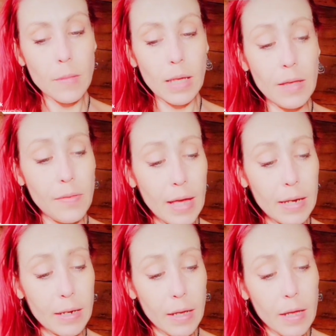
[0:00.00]
And then
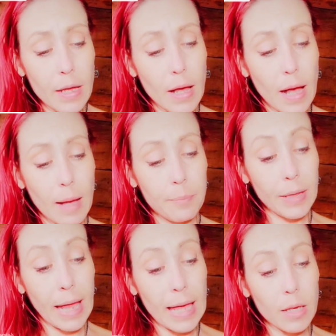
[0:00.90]

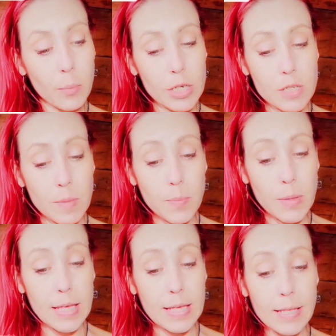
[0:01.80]
blank brings me
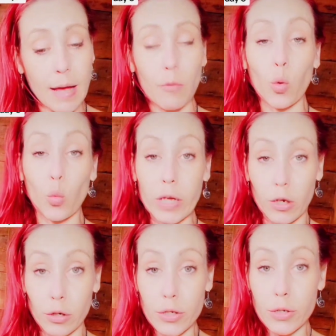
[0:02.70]
peace. I wrote
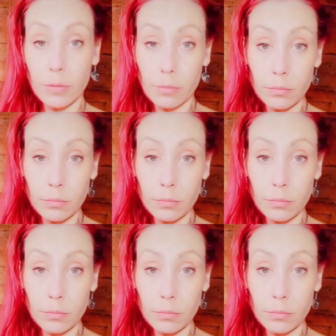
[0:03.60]
wieners,